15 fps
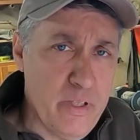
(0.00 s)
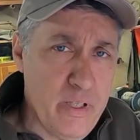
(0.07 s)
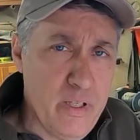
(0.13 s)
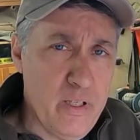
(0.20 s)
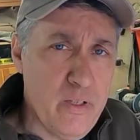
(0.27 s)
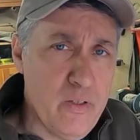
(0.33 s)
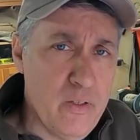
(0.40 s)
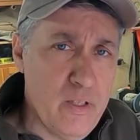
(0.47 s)

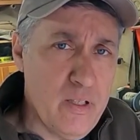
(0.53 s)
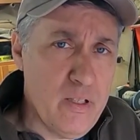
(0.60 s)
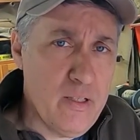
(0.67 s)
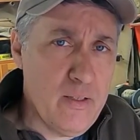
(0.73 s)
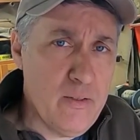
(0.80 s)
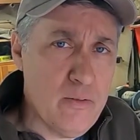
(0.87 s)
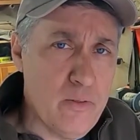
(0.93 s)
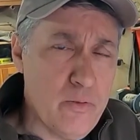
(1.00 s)
and
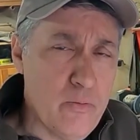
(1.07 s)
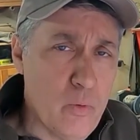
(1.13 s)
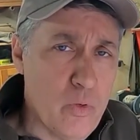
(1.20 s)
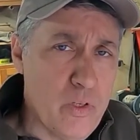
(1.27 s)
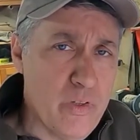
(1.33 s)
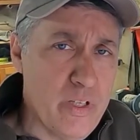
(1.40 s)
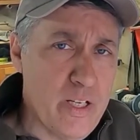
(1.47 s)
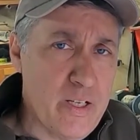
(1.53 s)
uh, look
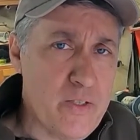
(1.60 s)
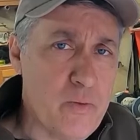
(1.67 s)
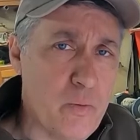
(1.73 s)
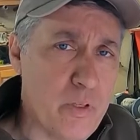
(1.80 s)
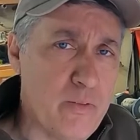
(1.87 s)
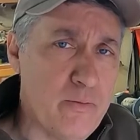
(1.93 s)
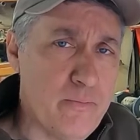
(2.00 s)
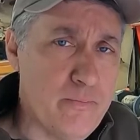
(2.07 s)
forward to the
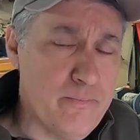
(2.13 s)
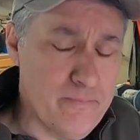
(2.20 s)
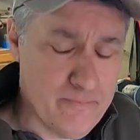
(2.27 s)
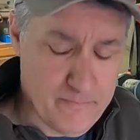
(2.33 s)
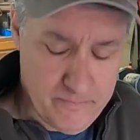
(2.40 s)
next one.